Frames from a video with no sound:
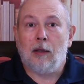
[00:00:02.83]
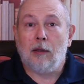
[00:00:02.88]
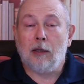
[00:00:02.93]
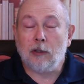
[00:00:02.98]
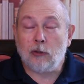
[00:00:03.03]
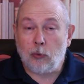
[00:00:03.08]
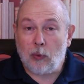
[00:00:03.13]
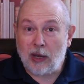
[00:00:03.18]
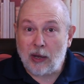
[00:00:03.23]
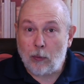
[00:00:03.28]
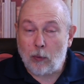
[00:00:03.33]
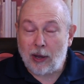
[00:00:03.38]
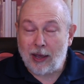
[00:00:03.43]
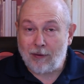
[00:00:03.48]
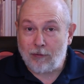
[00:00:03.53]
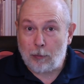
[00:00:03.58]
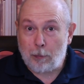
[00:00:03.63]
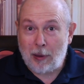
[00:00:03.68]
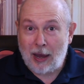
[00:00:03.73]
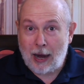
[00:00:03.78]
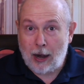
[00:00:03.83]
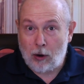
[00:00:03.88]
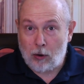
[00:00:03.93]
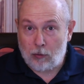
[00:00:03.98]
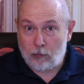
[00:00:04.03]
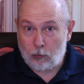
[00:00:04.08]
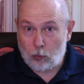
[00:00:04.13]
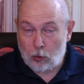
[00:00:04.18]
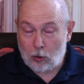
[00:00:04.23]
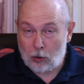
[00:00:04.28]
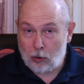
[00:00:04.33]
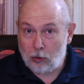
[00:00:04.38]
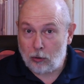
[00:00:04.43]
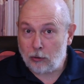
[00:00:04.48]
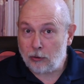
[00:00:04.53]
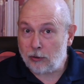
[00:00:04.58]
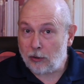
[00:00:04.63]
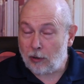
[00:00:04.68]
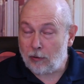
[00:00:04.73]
This week we have a pair of words,